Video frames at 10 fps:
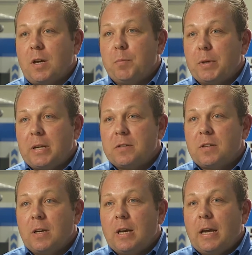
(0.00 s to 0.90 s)

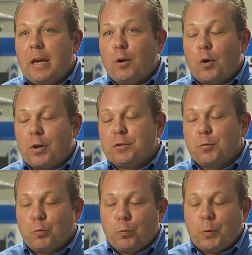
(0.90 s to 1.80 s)
companies in order
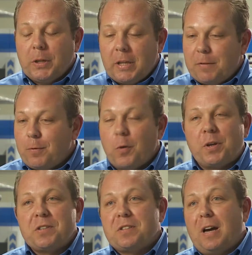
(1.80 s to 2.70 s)
to really
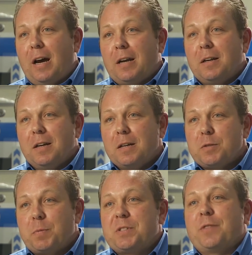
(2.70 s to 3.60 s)
focus on
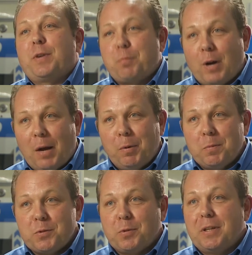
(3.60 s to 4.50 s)
specific
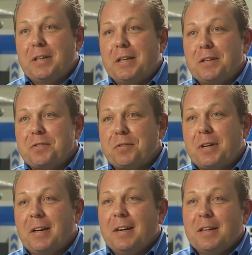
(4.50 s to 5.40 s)
problems within the
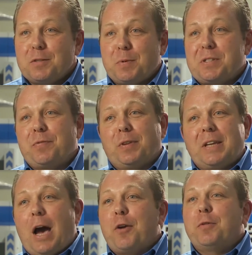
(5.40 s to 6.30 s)
industry,
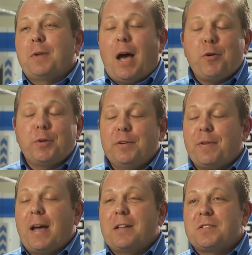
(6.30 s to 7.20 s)
specifically how to, how to
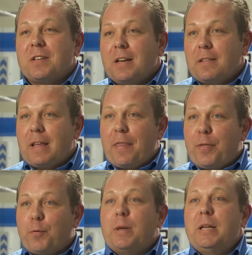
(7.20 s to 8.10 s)
advance that
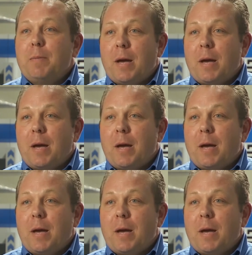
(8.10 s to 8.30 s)
3D